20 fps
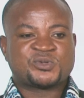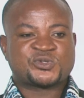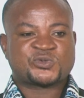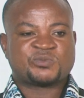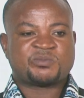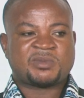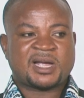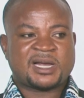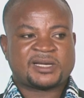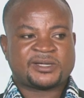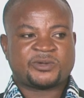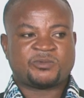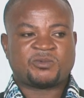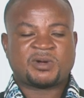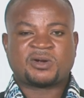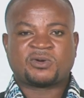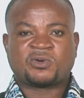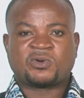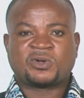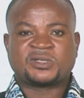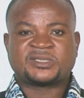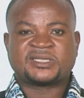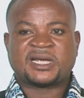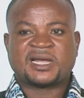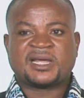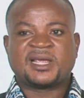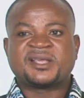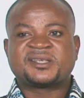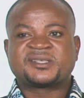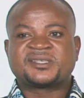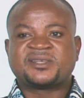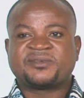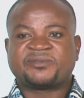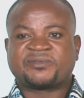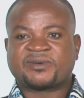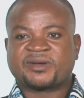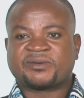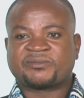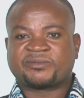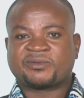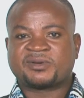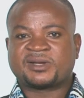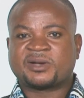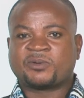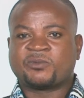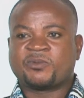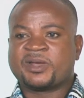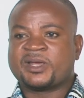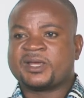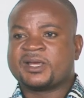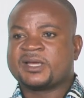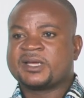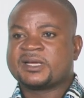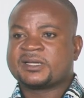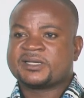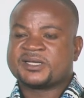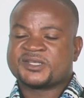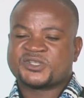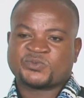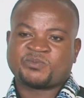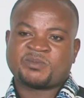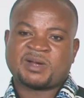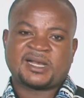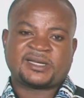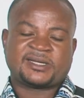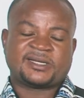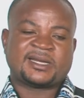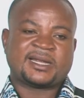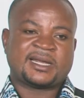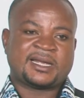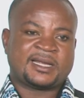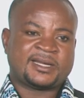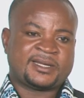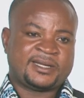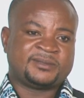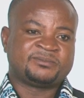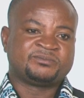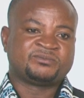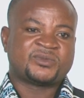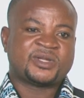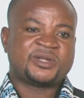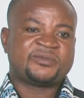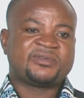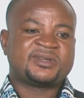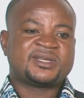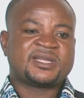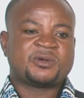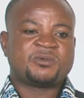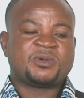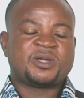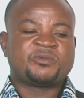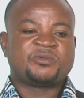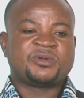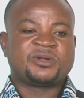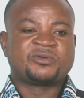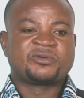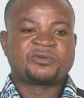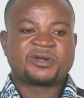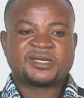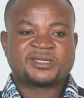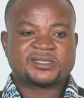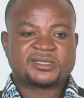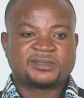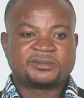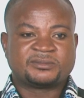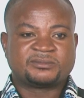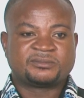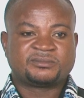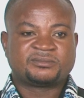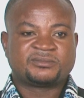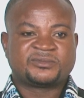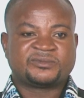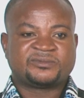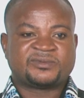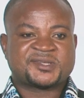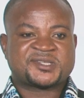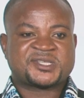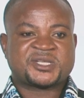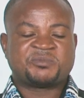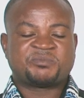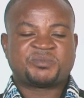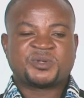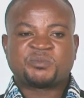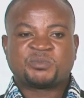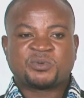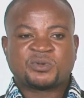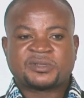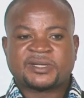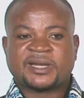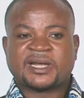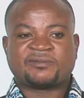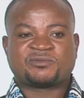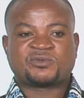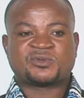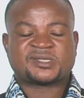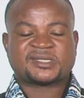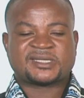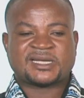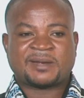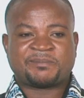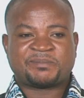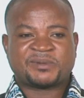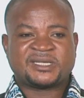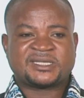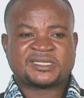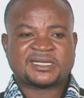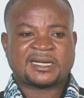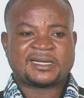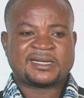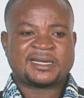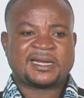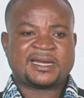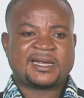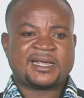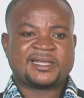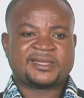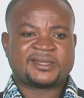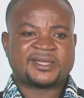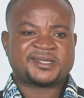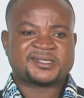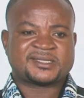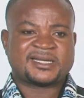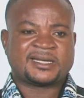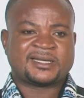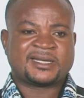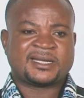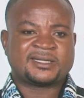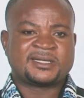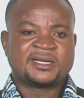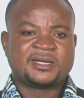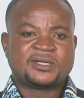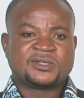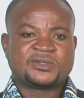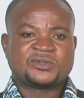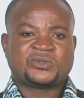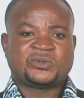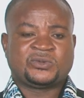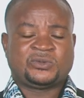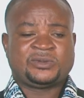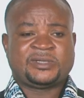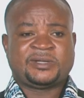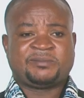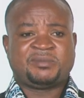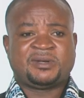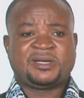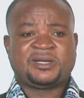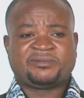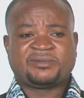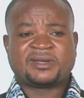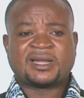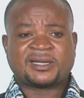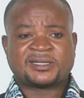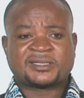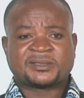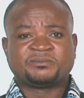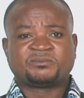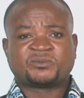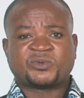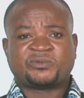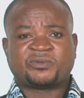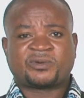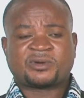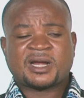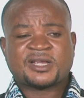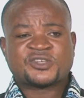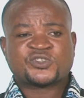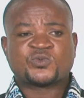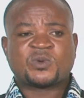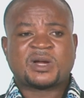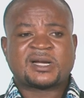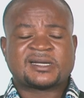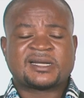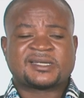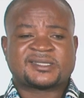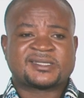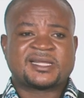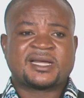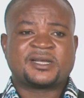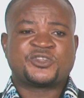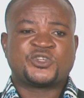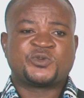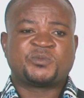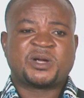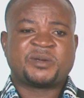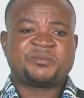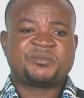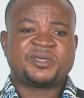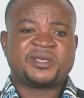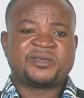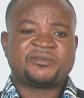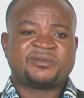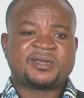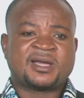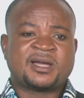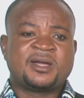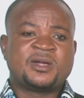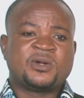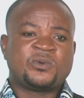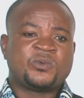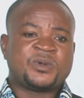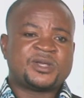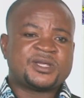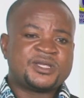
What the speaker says: smile in one culture is different from the way they smile in the other. Even the way we greet, for some people, they have to slap each other and things like that. So they believe that for us to understand human behavior, we